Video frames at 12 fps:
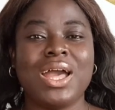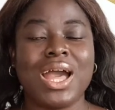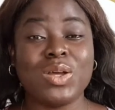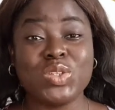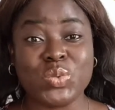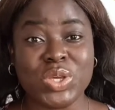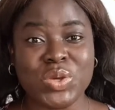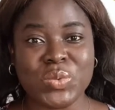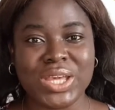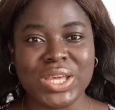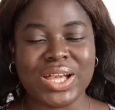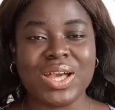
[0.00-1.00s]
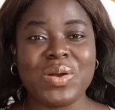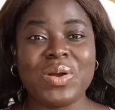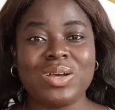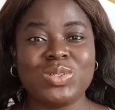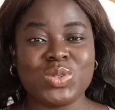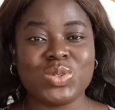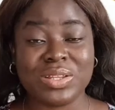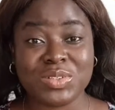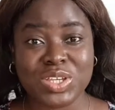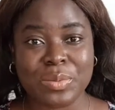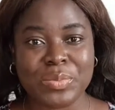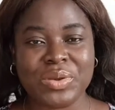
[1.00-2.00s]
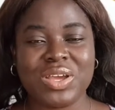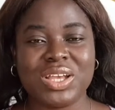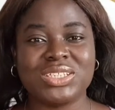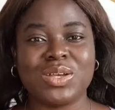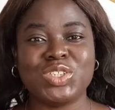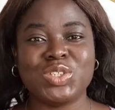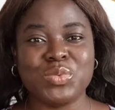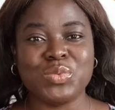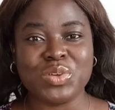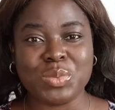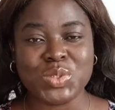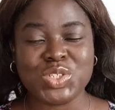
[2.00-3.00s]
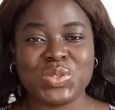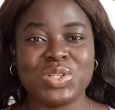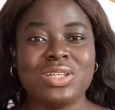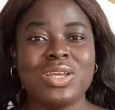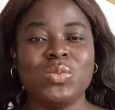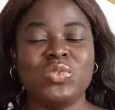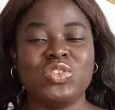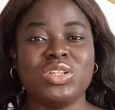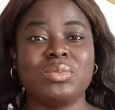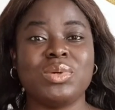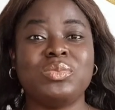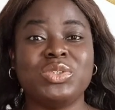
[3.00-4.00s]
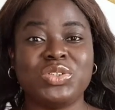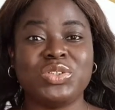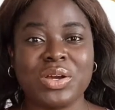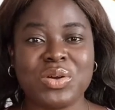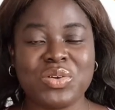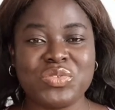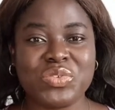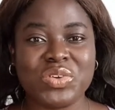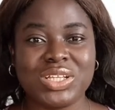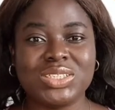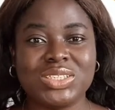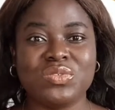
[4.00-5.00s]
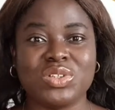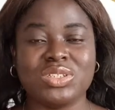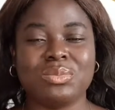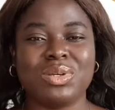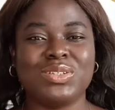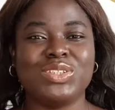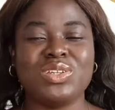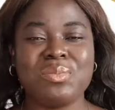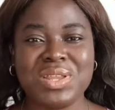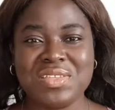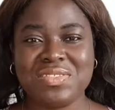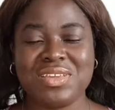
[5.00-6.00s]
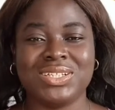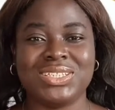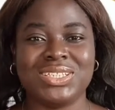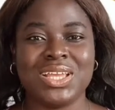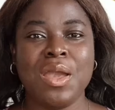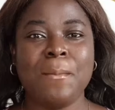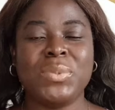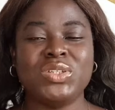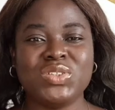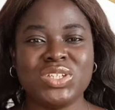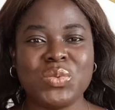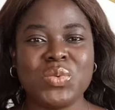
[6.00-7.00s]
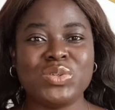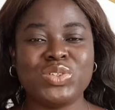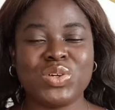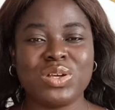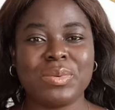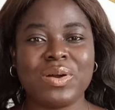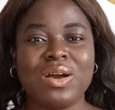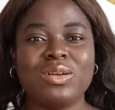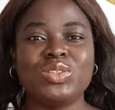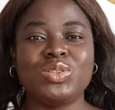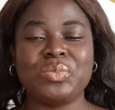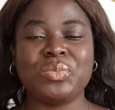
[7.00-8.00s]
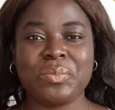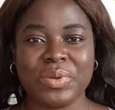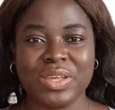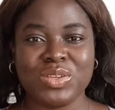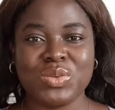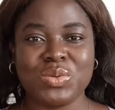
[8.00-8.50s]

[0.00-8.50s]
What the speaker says: how to wear a wig and gown, how to announce your appearance, how to move emotion. We've talked about pre-trial conference. We've talked about so many things. But today we want to talk about how to prepare,